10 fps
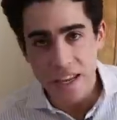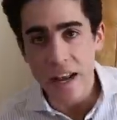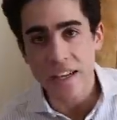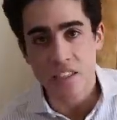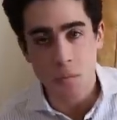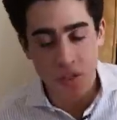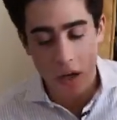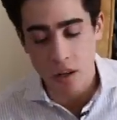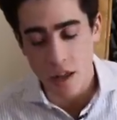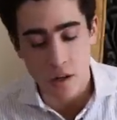getting some
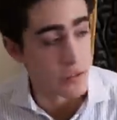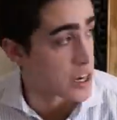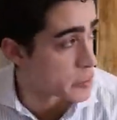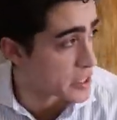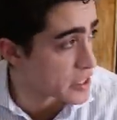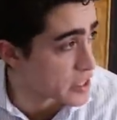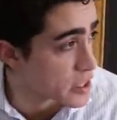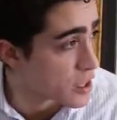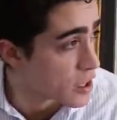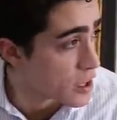sun, a lot of vitamin
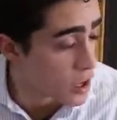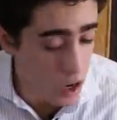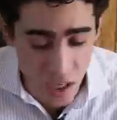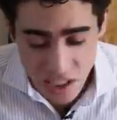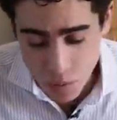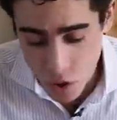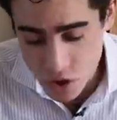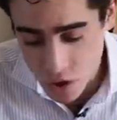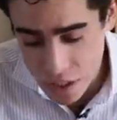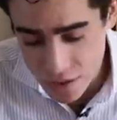D uh,
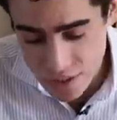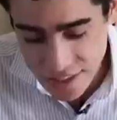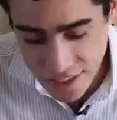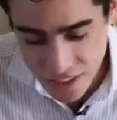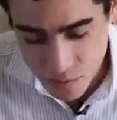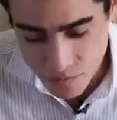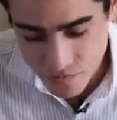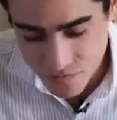exposure on your skin.